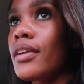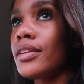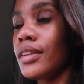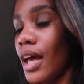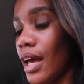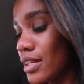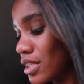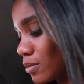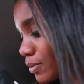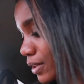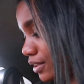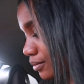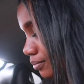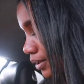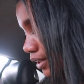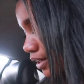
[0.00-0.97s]
Not
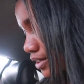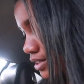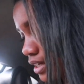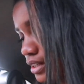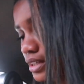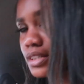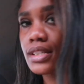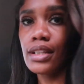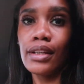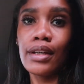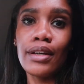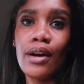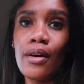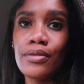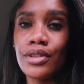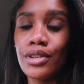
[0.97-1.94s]
sweetened because I need to
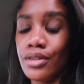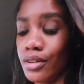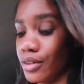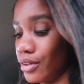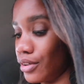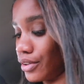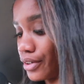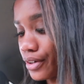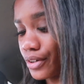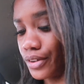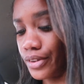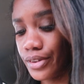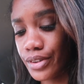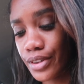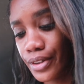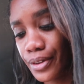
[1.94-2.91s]
lay off sugar,
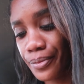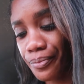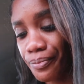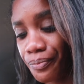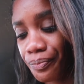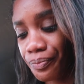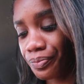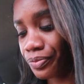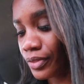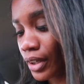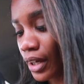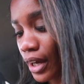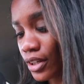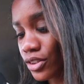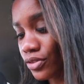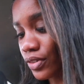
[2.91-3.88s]
honestly.
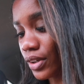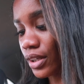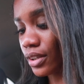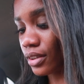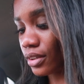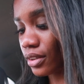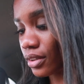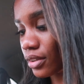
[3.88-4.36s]
I drink